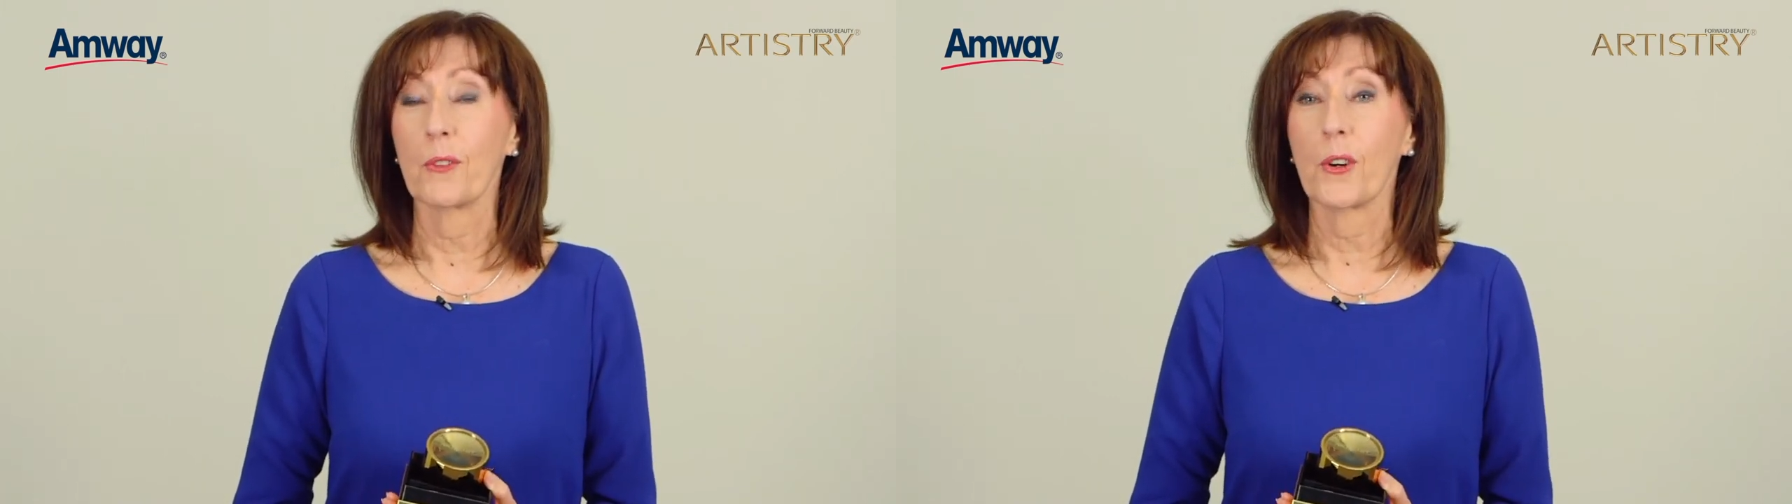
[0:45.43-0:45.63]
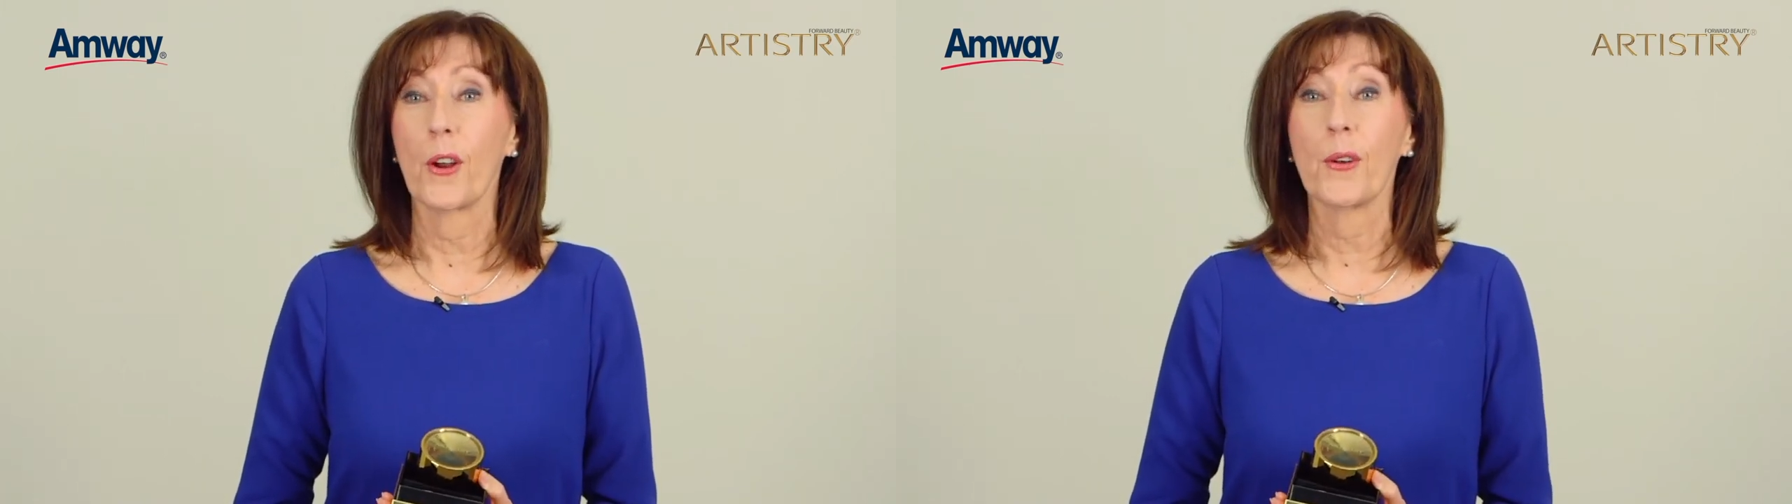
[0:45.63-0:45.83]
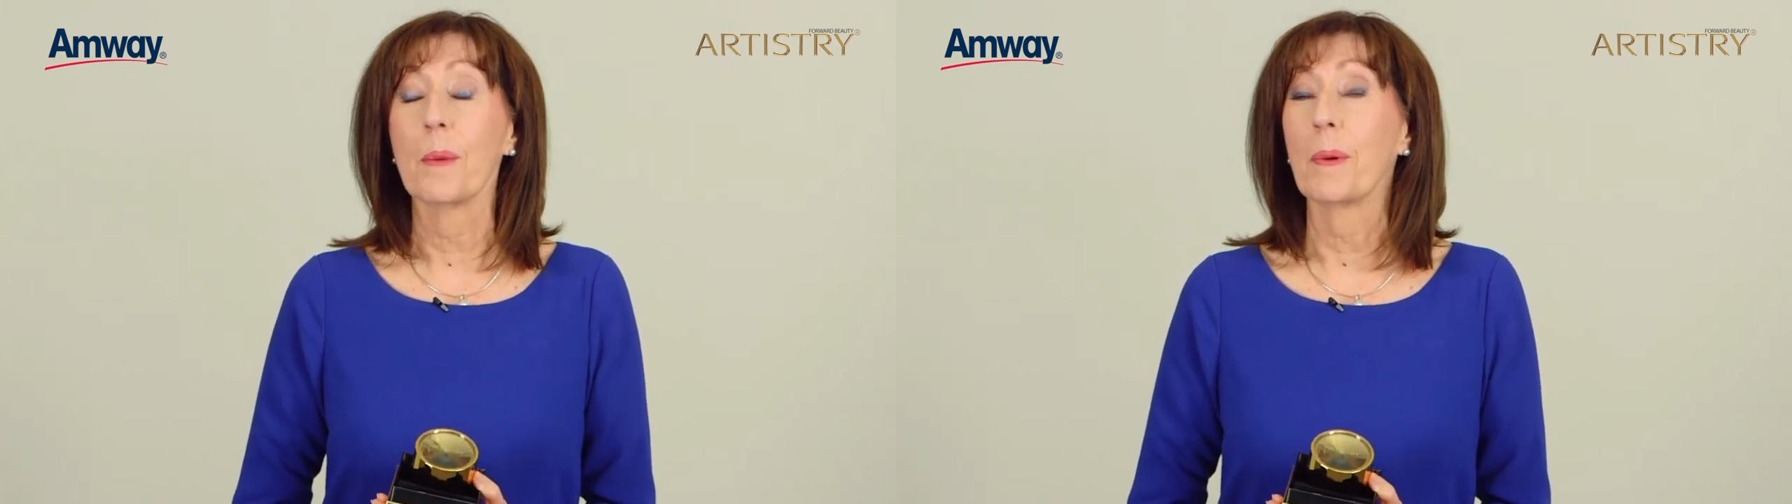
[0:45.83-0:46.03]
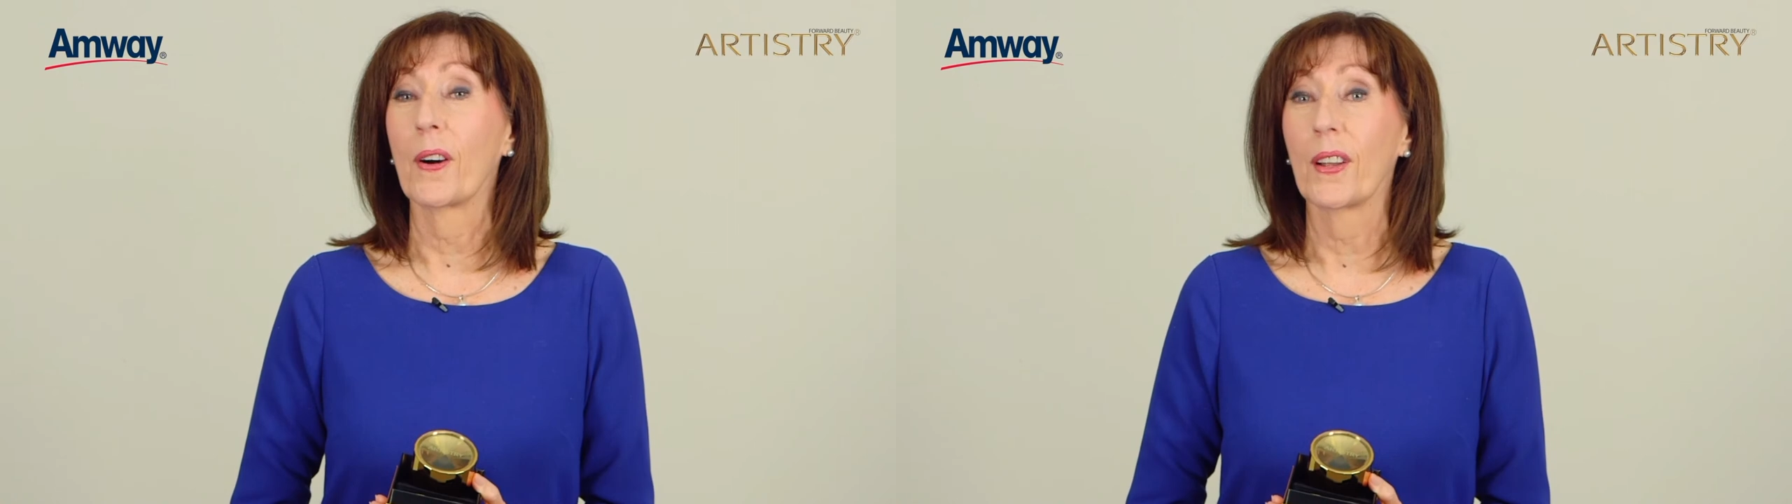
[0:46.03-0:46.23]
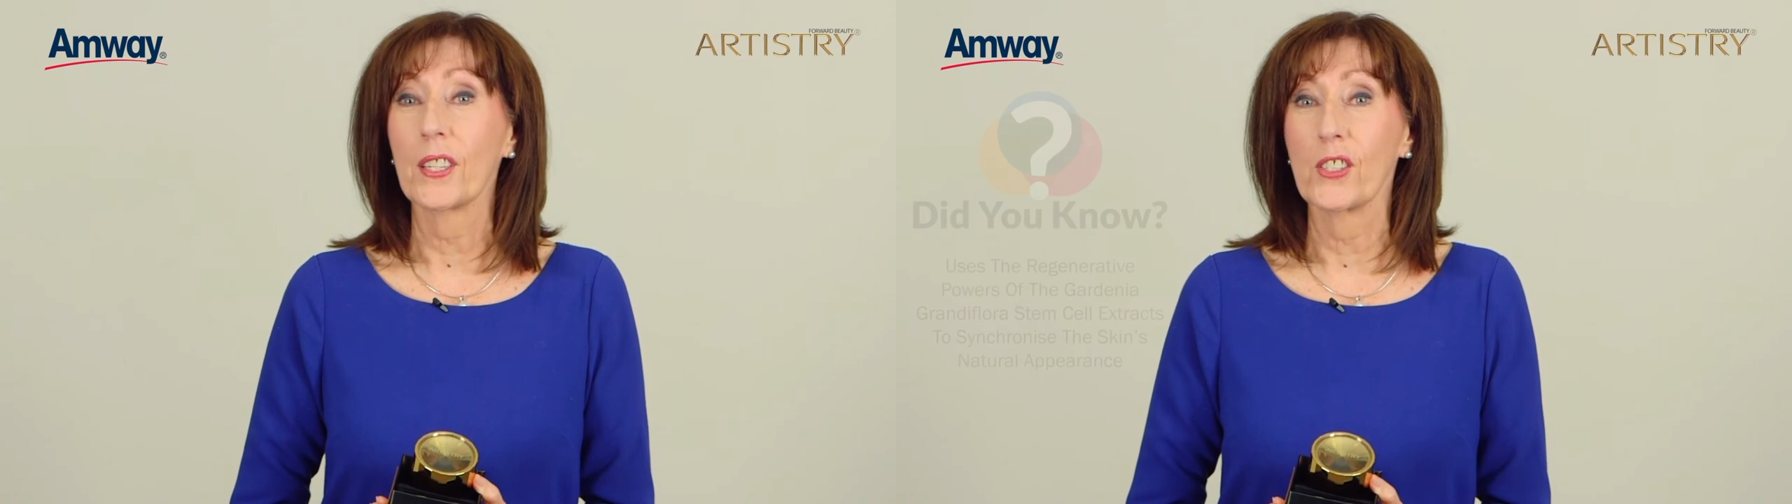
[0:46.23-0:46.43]
of
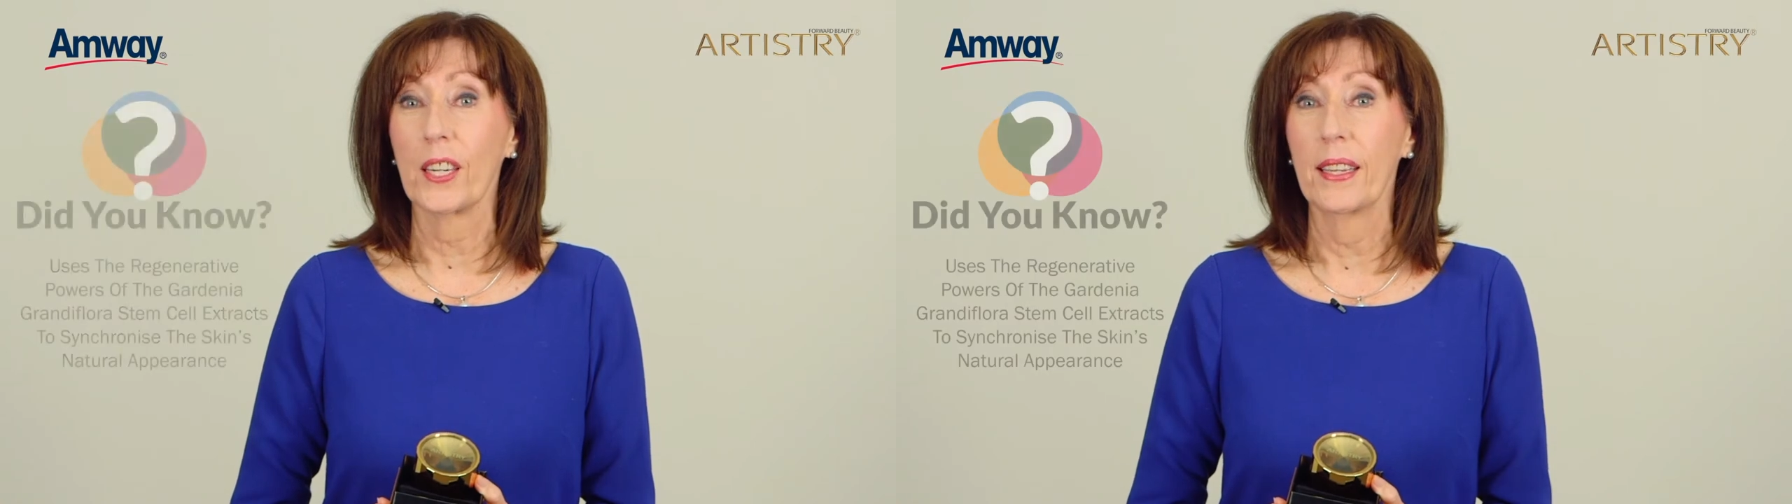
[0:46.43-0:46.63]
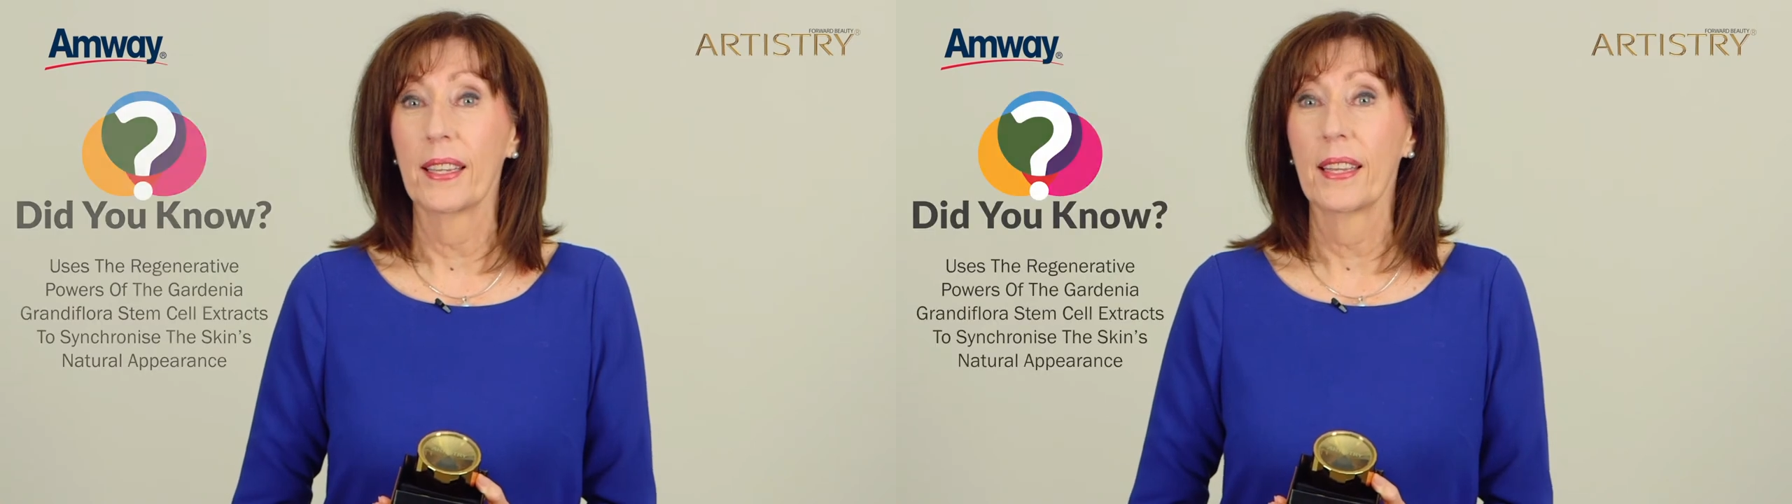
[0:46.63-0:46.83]
chronobiology